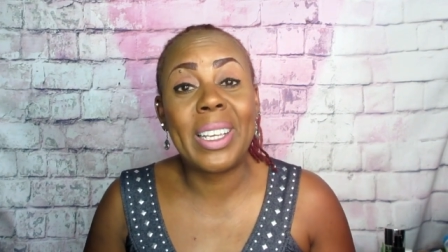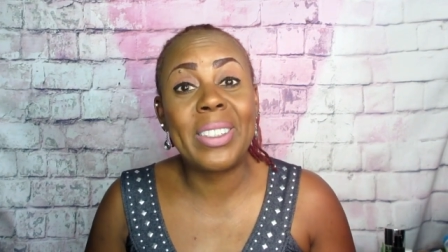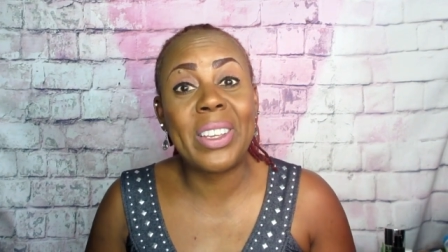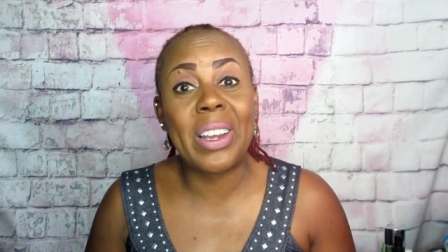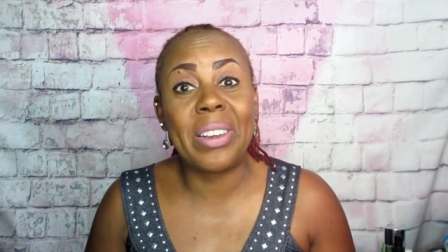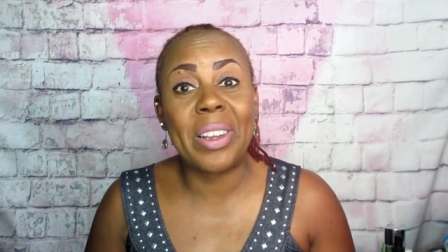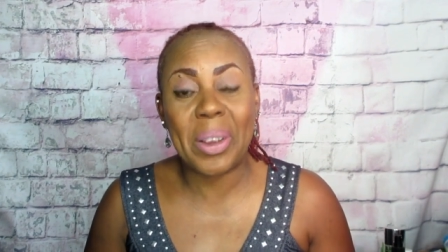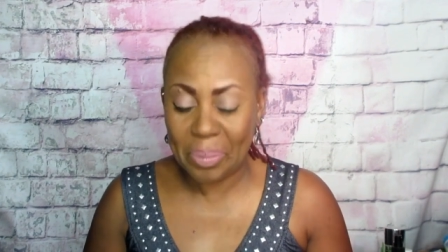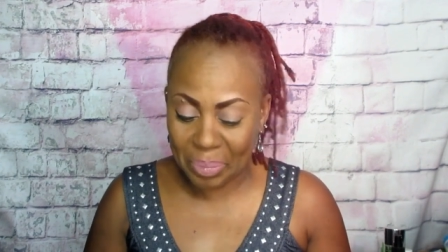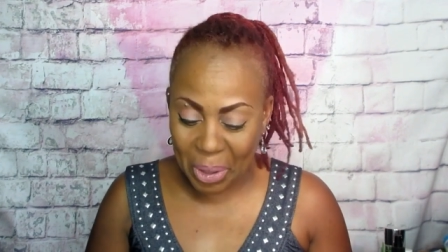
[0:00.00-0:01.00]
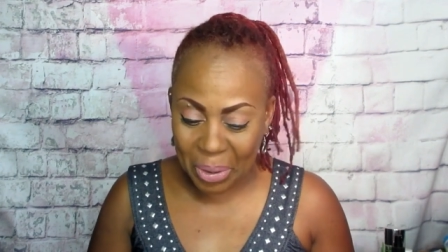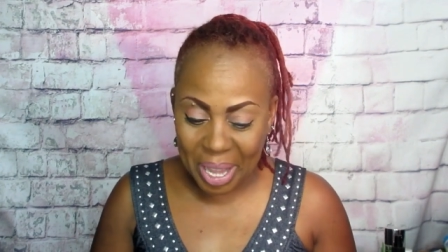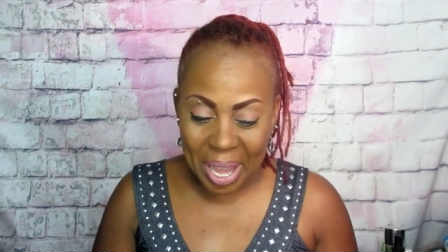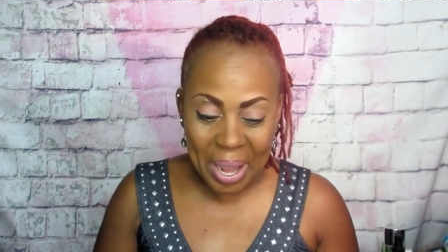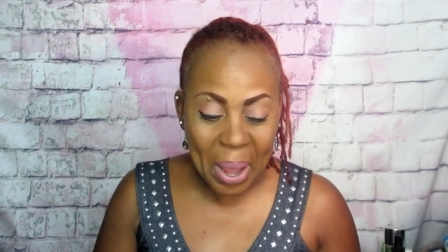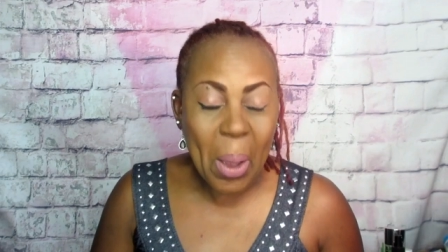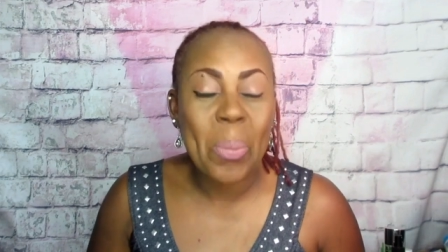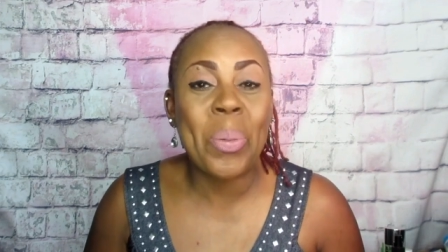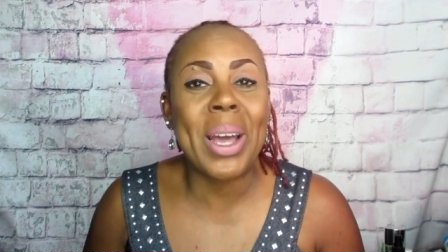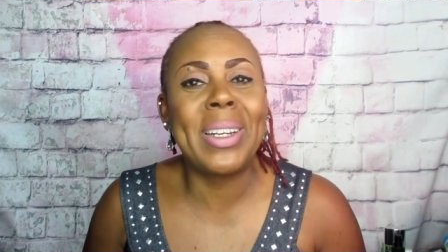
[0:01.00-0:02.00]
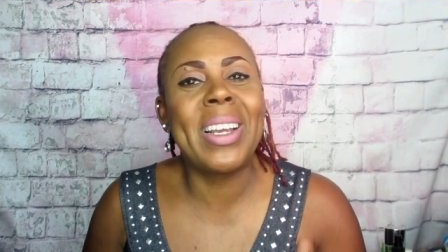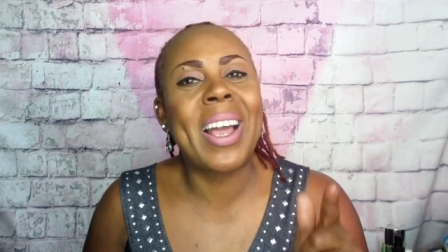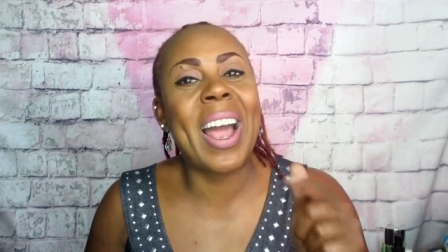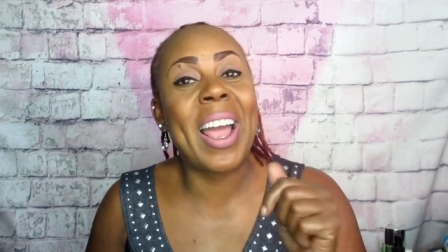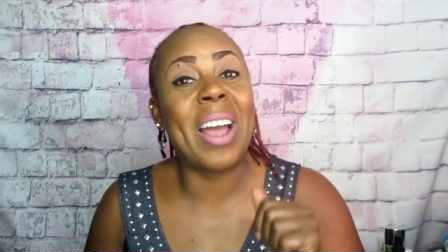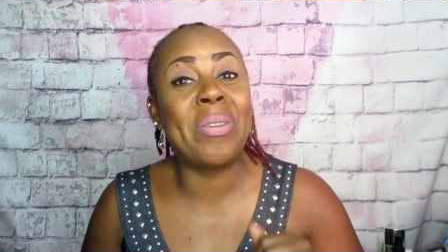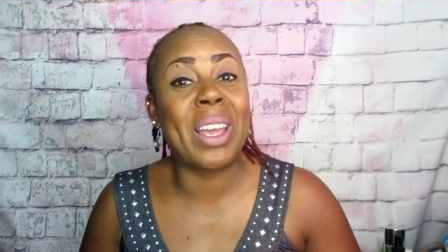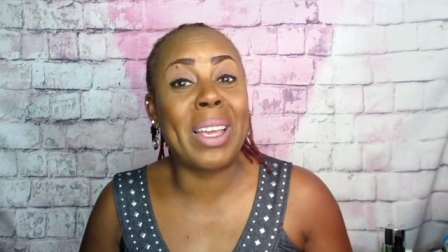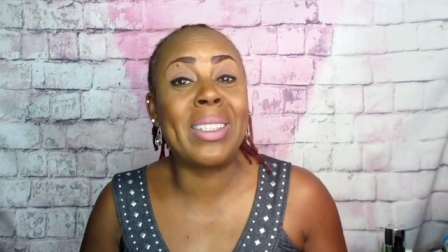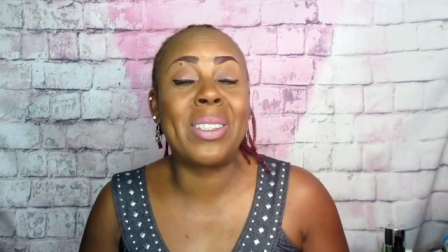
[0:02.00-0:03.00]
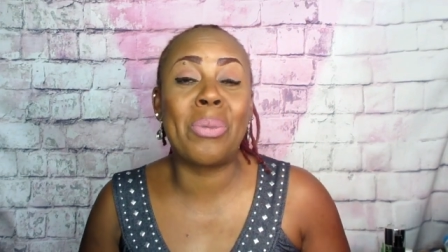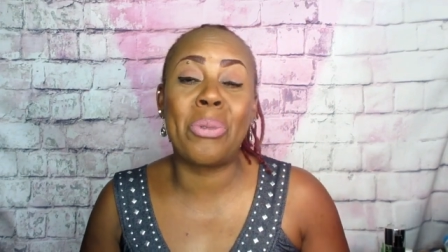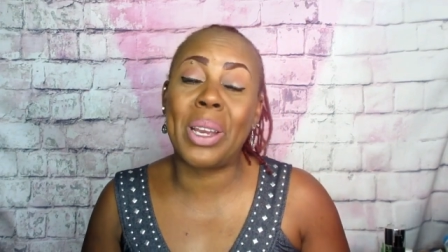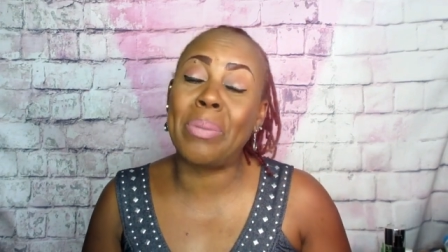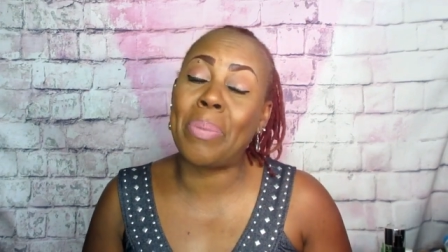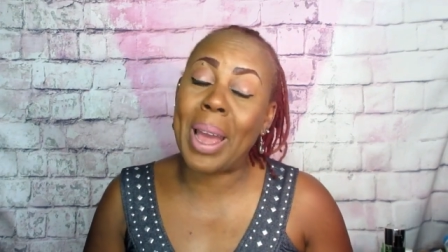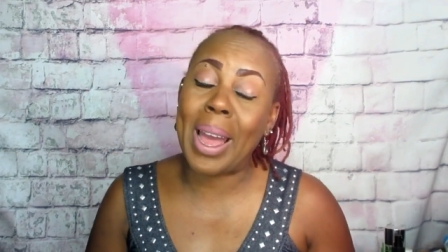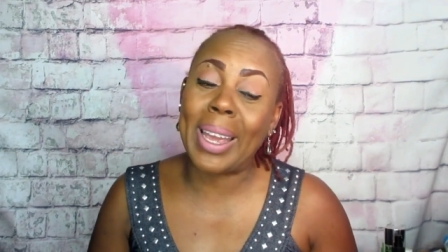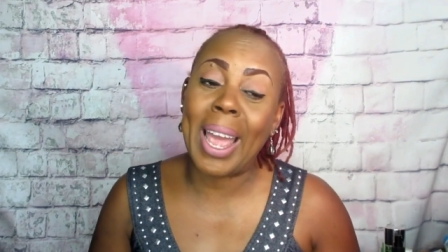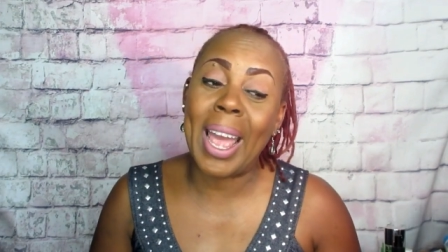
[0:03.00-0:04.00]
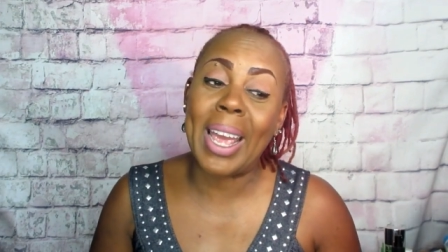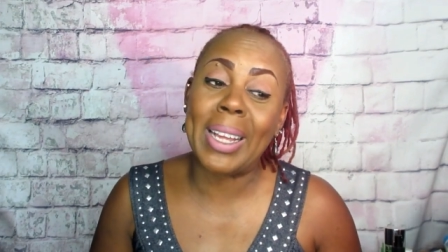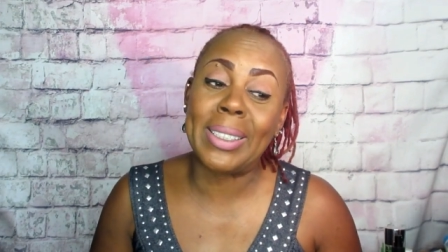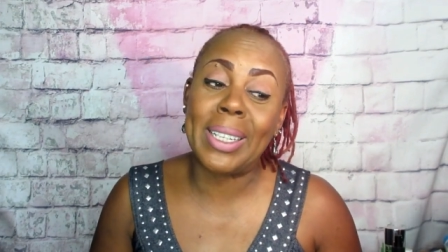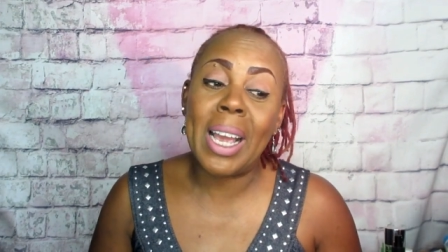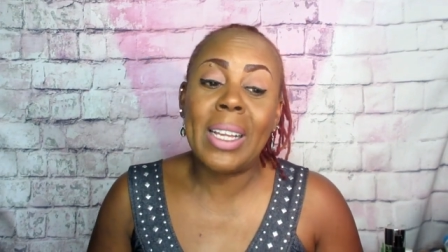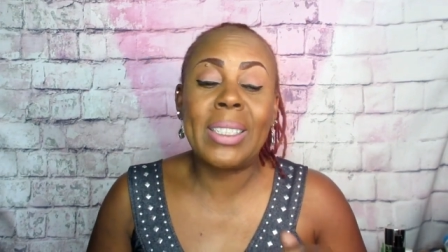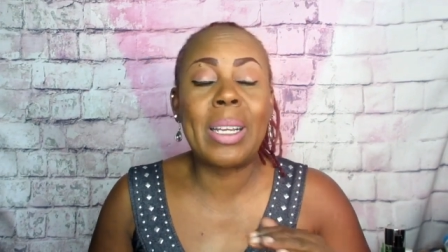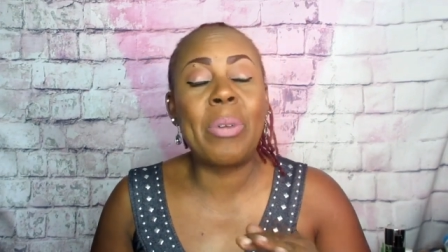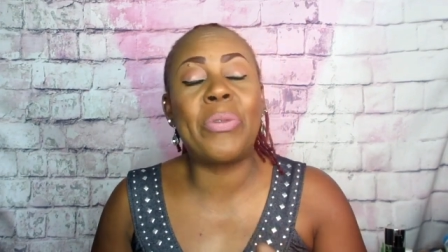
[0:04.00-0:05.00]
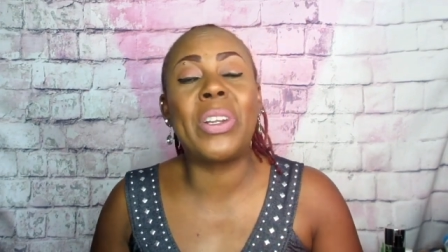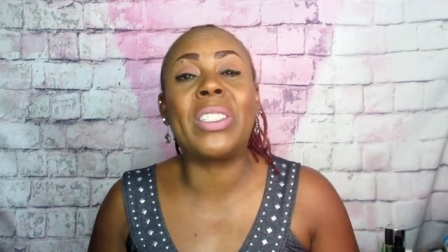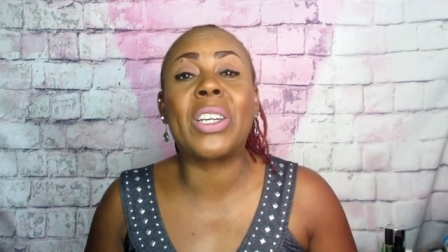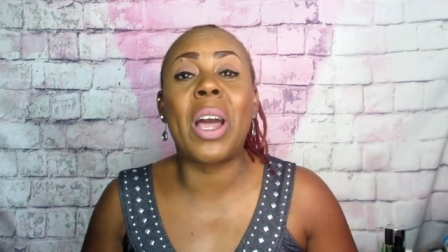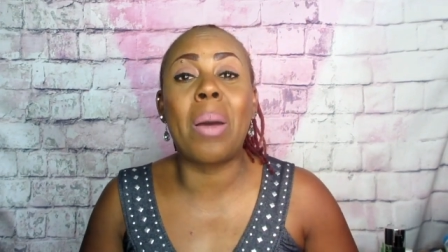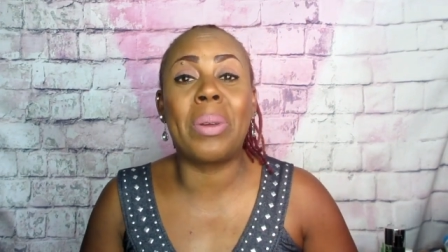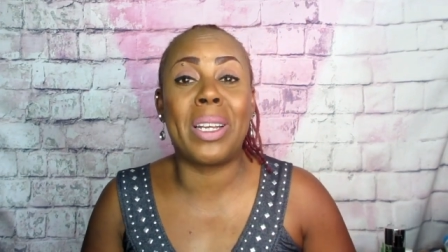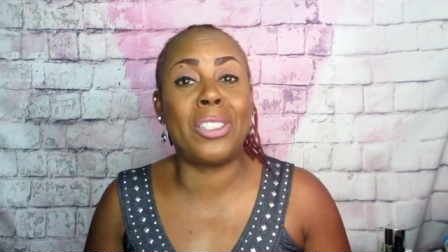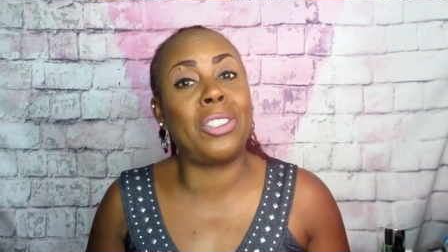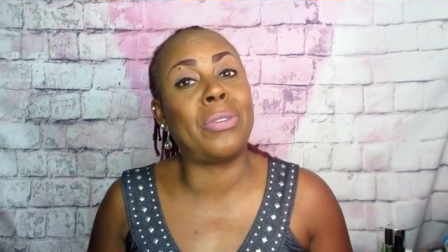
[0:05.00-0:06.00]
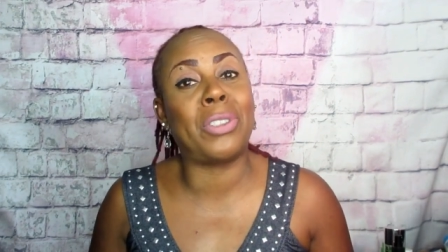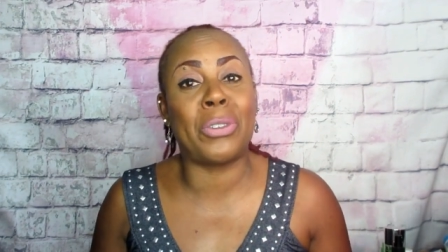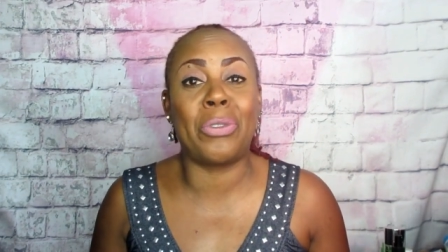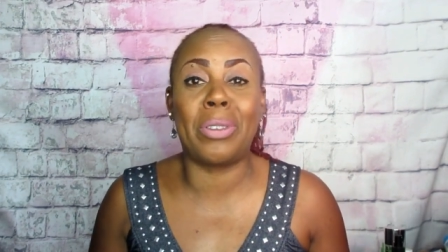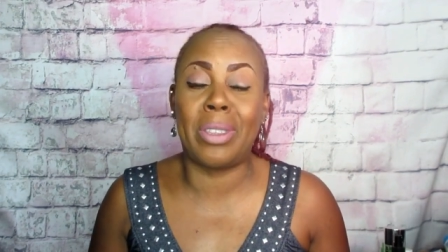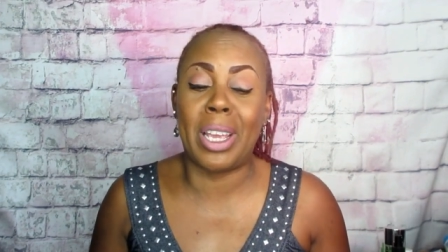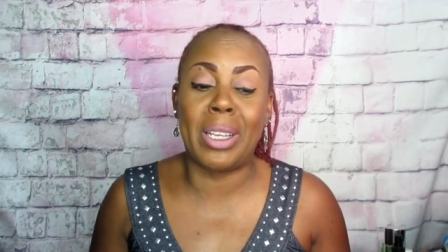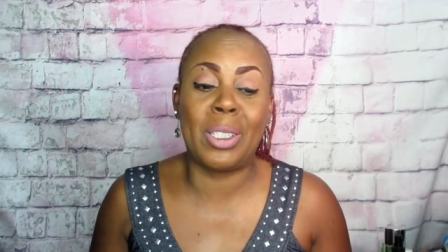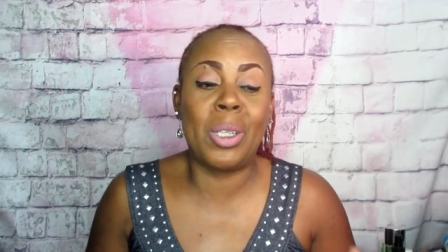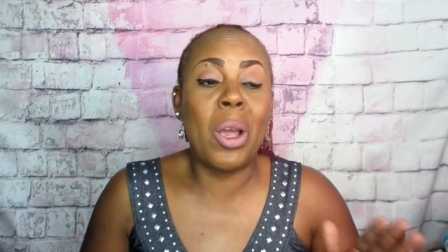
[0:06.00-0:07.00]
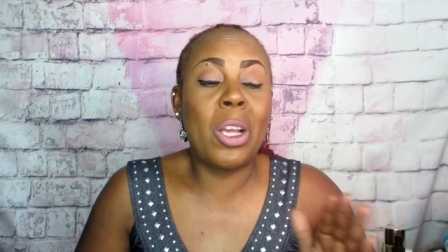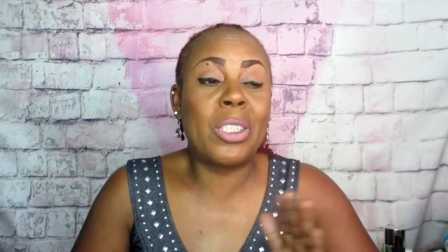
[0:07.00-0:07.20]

it's getting there, okay? But I have gained some weight back, and some of it is a combination of different things.